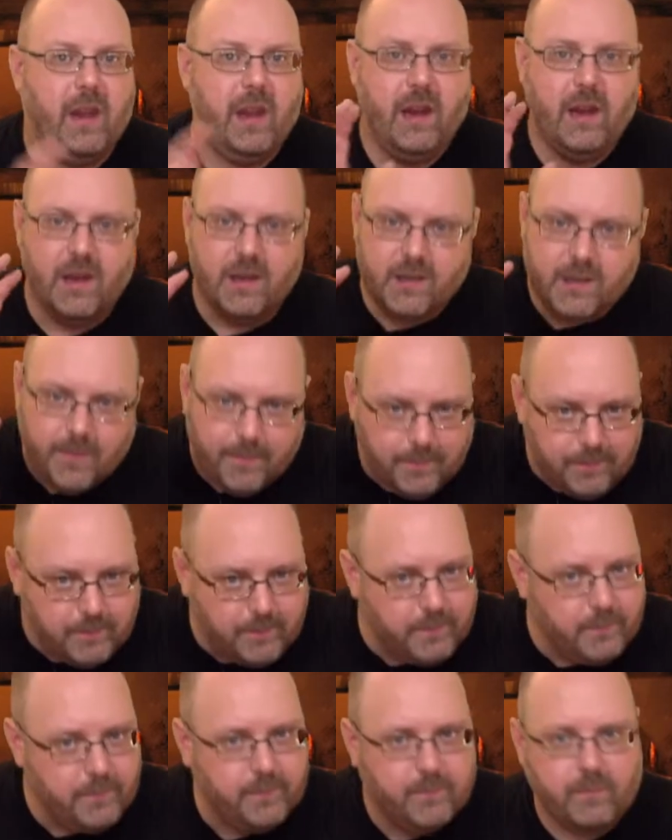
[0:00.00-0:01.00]
it is
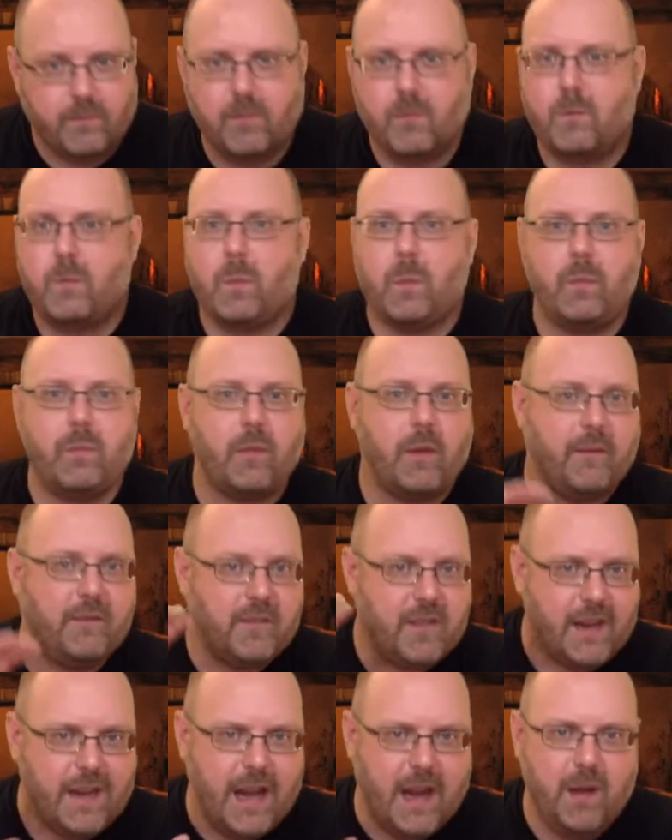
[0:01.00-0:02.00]

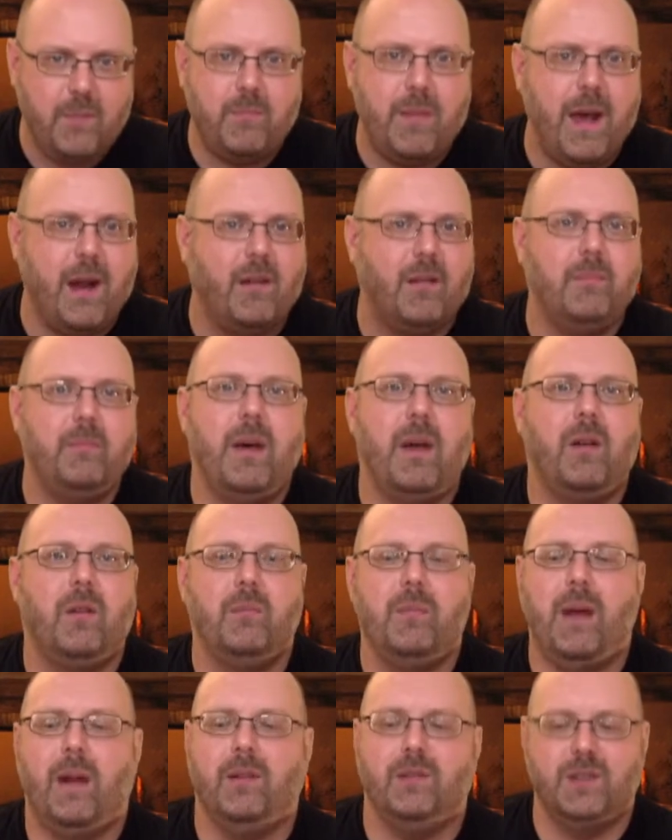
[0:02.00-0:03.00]
getting better and better
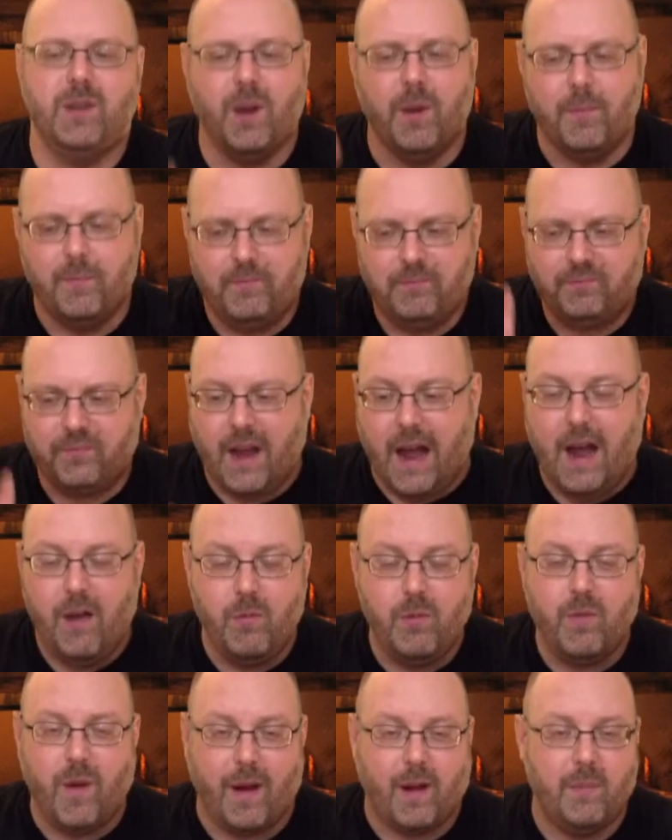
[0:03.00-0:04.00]
and better. So I
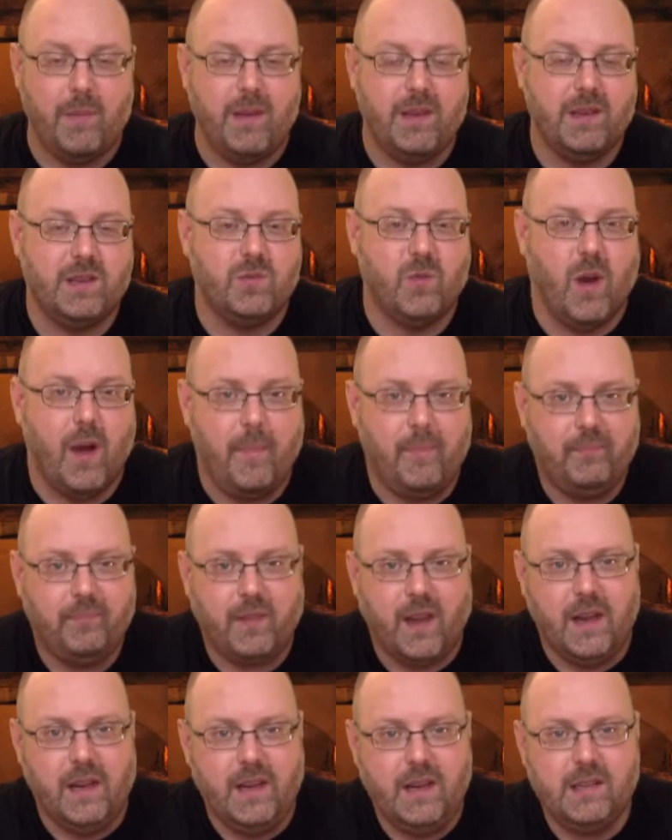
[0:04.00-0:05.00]
would recommend this wine.
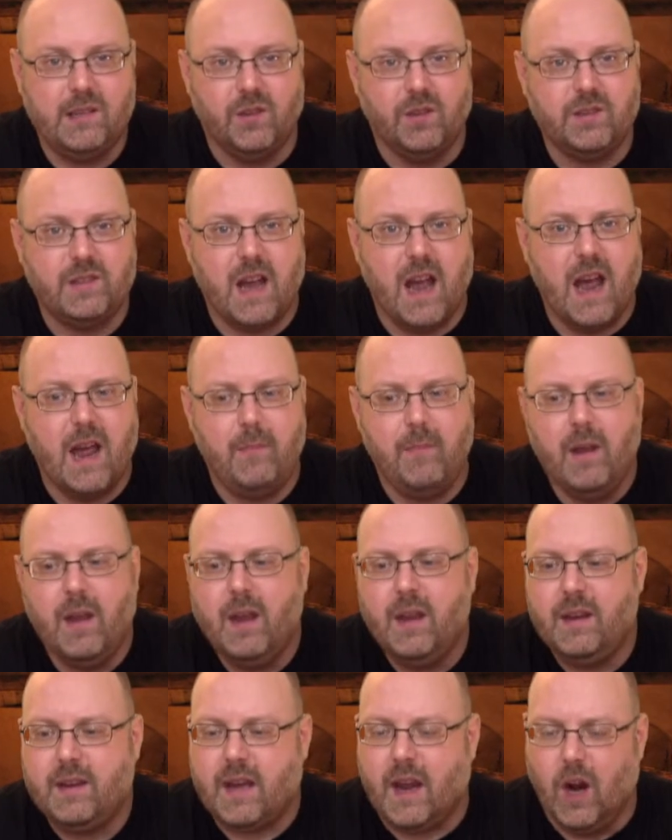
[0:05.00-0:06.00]
It needs a little time.
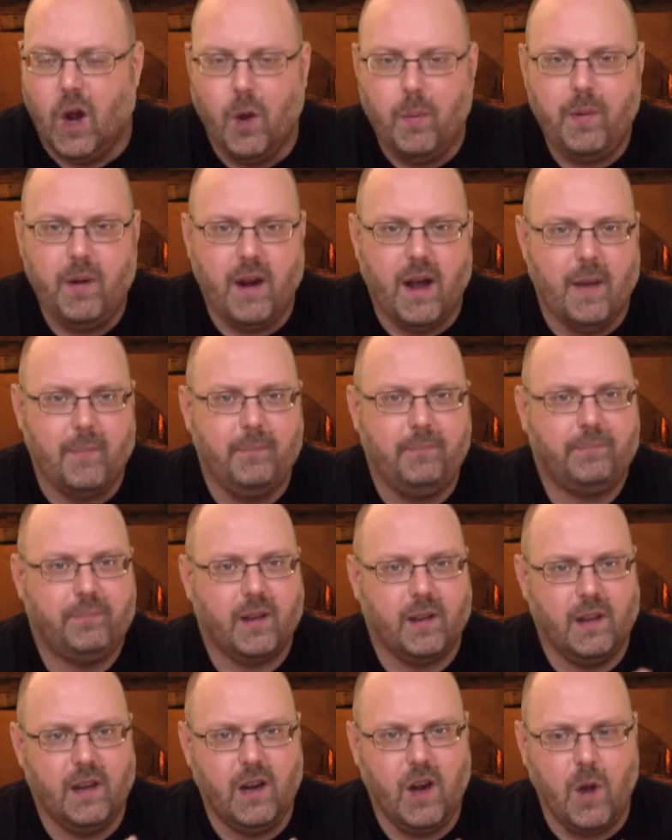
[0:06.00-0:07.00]
got to open it up,
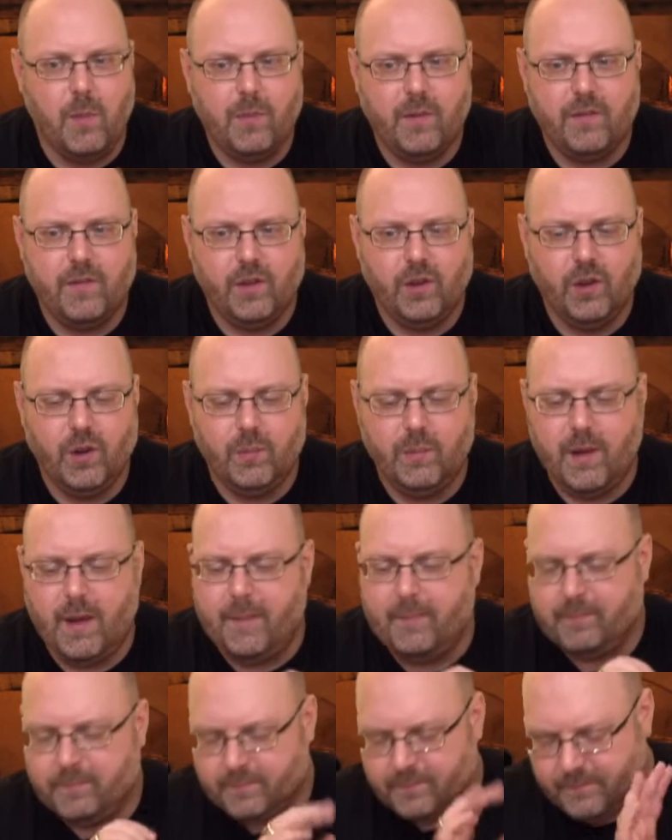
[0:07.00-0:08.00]
let it open for a little
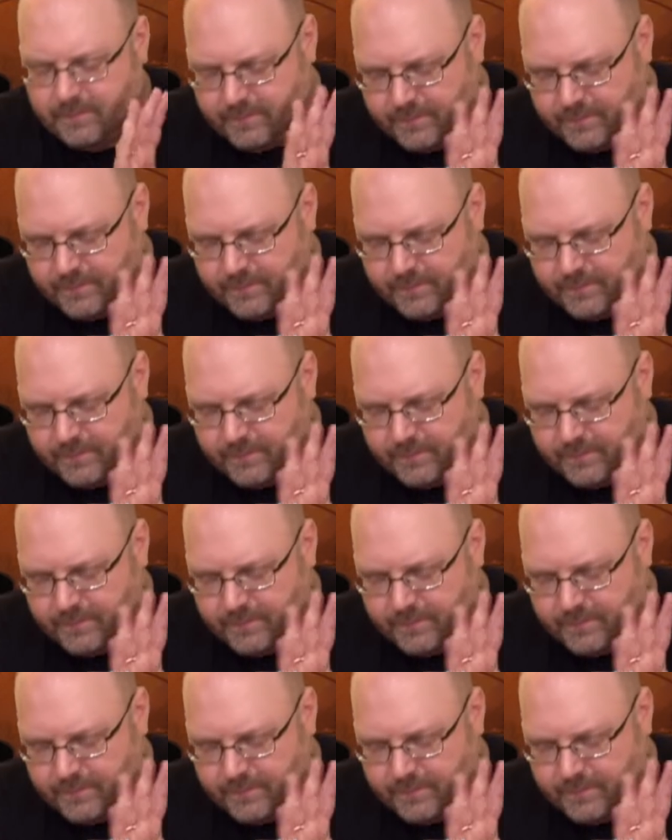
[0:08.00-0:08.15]
bit,